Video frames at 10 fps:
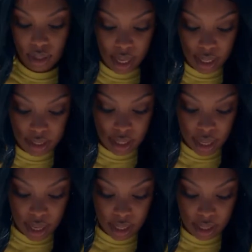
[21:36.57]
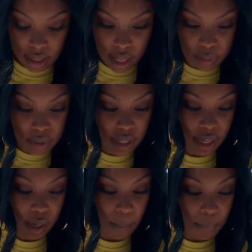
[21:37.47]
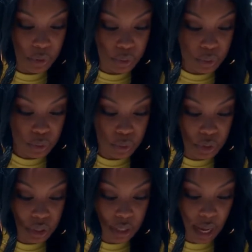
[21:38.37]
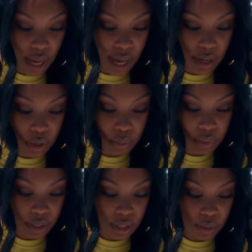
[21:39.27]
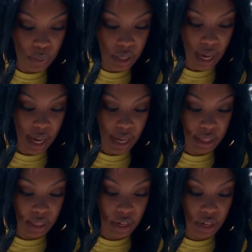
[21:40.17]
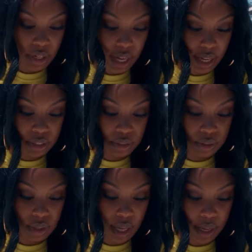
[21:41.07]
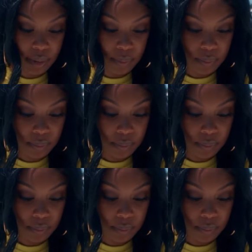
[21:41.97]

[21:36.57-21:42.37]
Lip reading: That was like a huge eye opener when I learned how to do that.